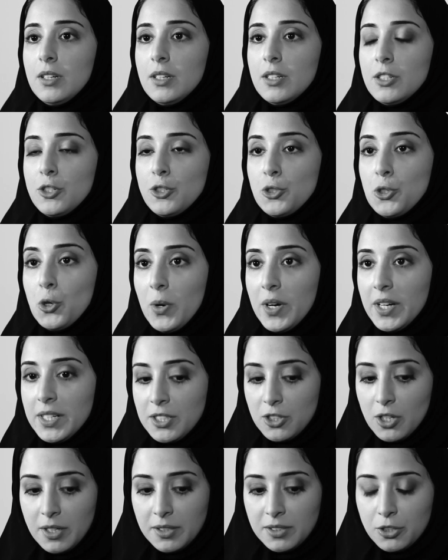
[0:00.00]
So I
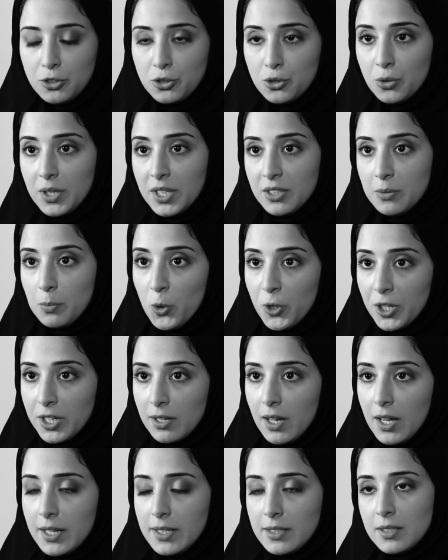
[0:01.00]
started to get more
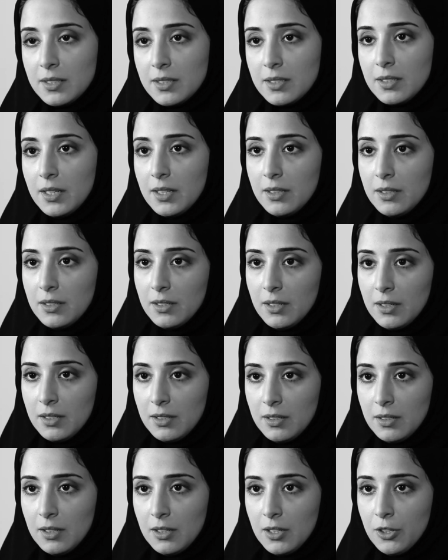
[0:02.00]
clients
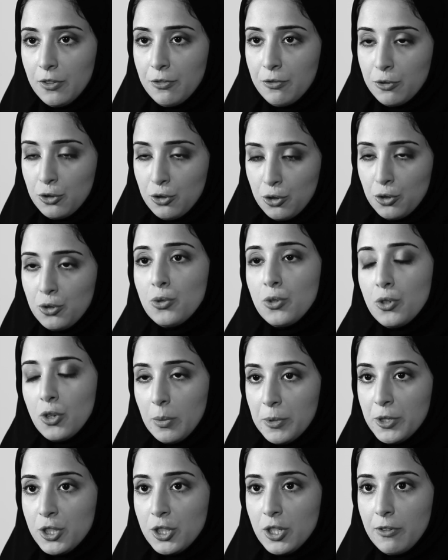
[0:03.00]
to do
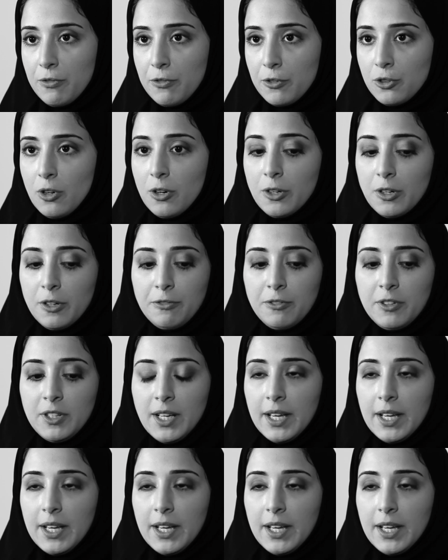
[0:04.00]
commercial photography,